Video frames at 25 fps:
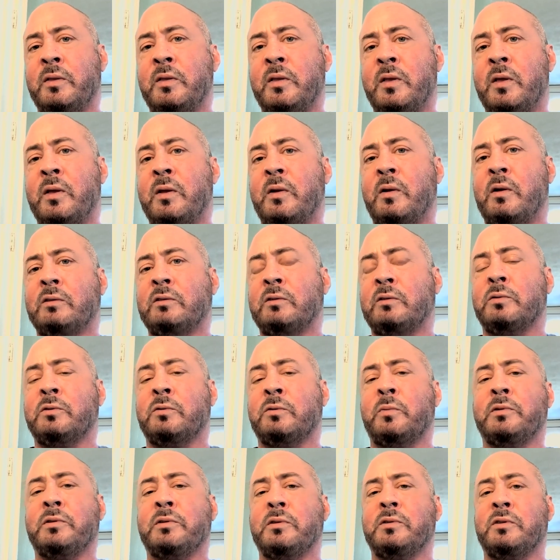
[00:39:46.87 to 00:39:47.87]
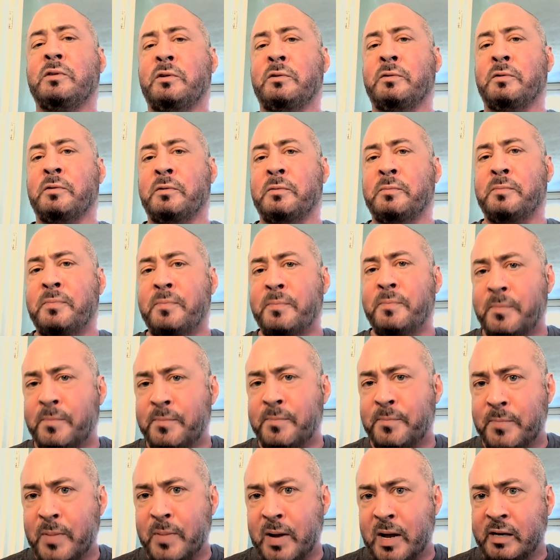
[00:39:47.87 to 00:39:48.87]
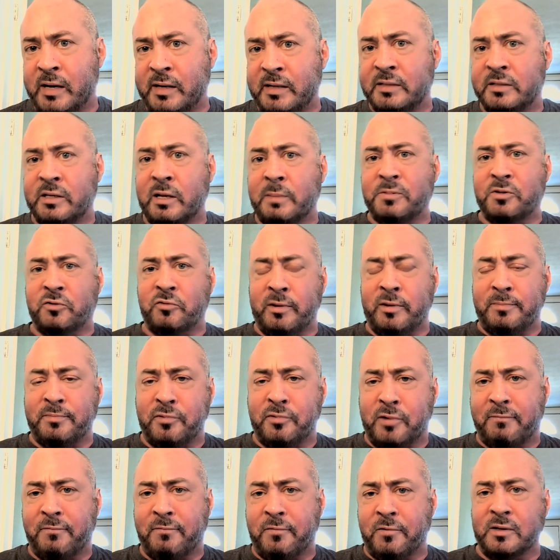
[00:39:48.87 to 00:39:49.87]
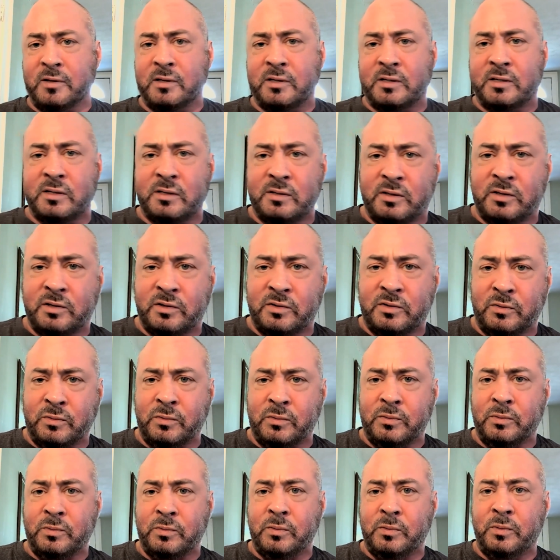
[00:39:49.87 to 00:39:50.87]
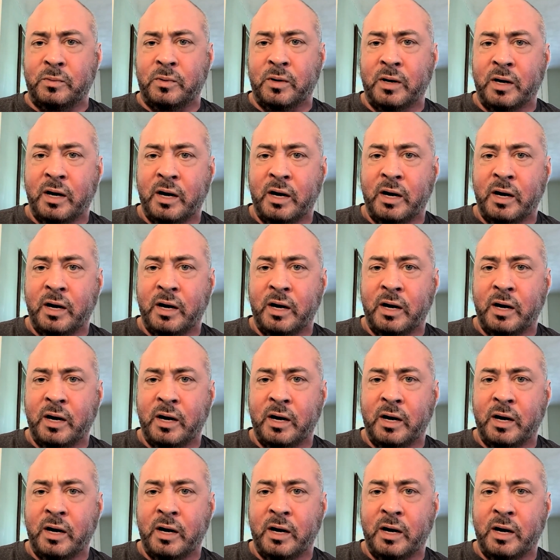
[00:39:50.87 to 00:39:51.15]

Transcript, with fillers: it also switches your body's substrate preference to